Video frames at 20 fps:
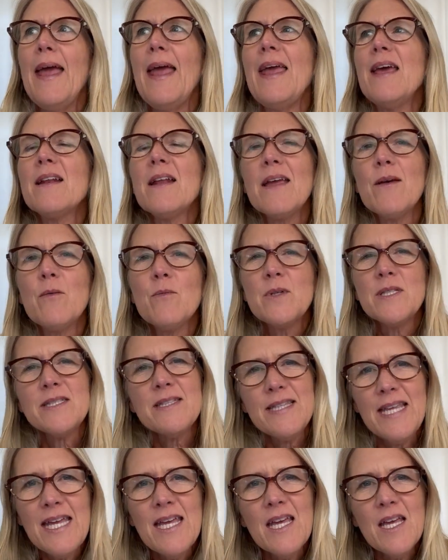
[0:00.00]
And I was
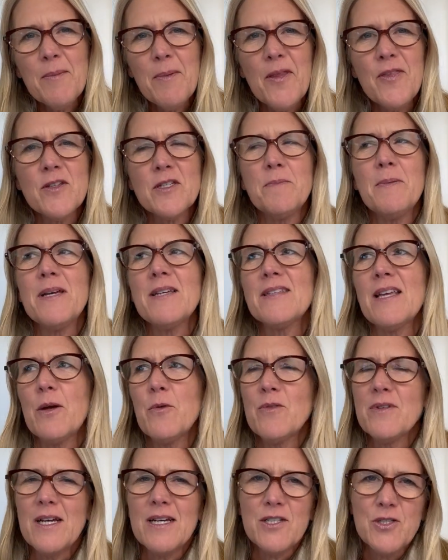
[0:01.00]
thinking about this because I
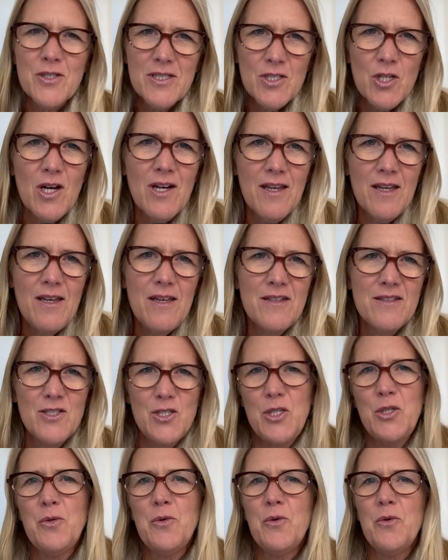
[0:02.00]
was actually talking
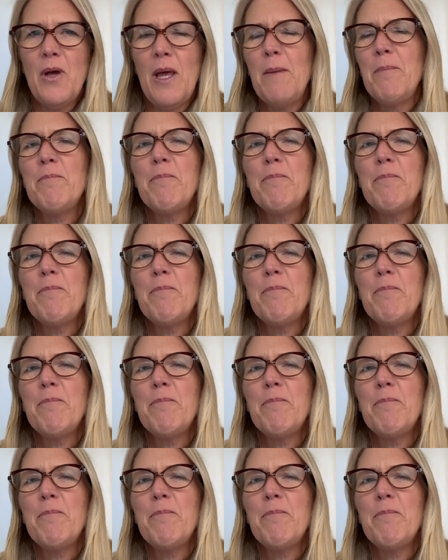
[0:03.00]
to a